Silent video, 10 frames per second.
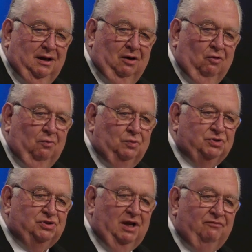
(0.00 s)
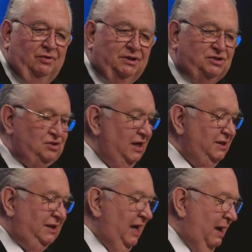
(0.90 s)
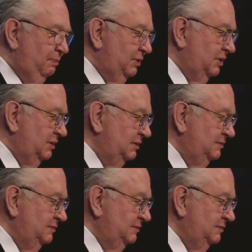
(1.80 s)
Our hope was never in a state capitol.